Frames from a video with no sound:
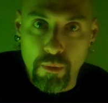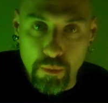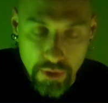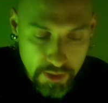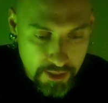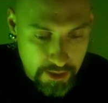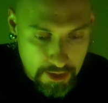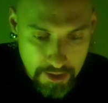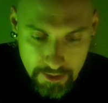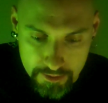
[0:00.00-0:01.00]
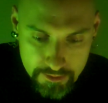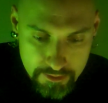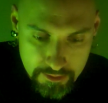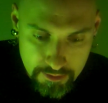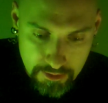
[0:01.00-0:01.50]
Really,
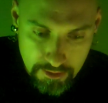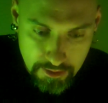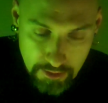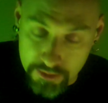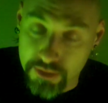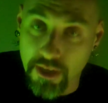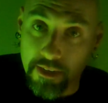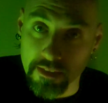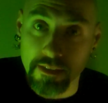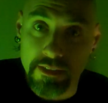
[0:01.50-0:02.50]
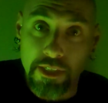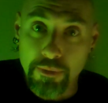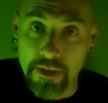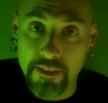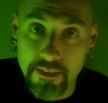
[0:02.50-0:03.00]
and I'll let you in on a little
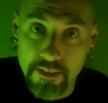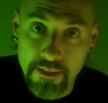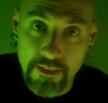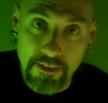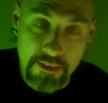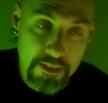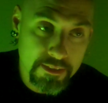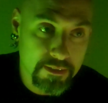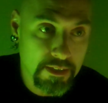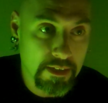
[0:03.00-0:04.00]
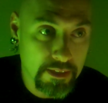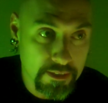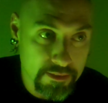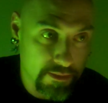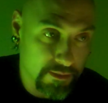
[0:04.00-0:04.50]
secret, this
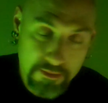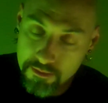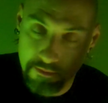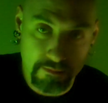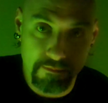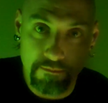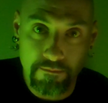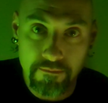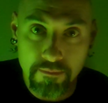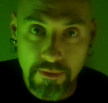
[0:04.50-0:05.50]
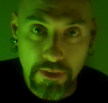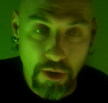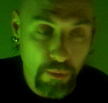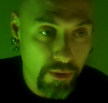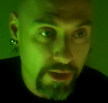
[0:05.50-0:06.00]
is, you
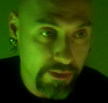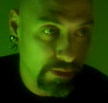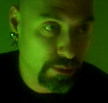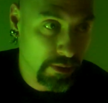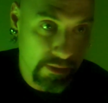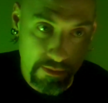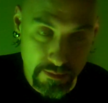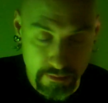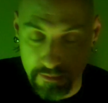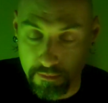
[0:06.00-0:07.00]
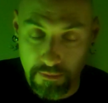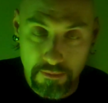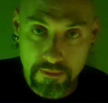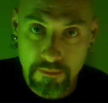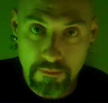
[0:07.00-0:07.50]
know, what I do with
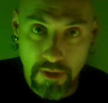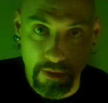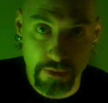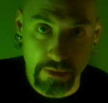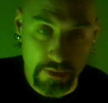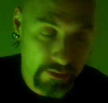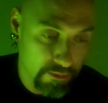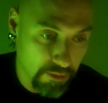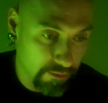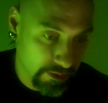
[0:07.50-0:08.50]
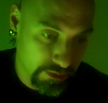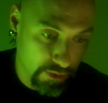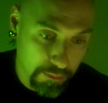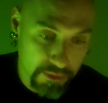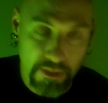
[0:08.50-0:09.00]
a third, roughly
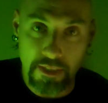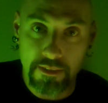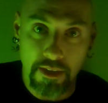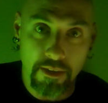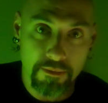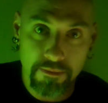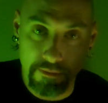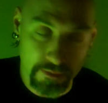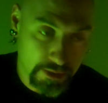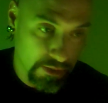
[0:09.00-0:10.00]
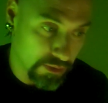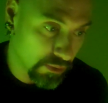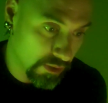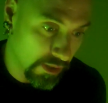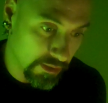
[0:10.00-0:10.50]
30% of the
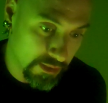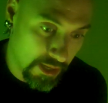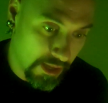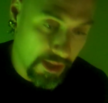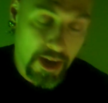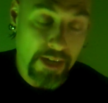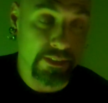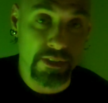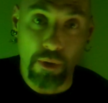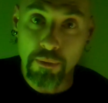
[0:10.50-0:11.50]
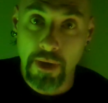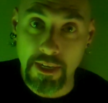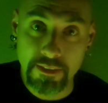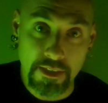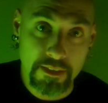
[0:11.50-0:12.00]
Cthulhu cult. I just go with my
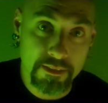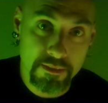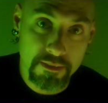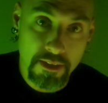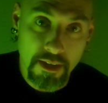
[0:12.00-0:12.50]
instincts.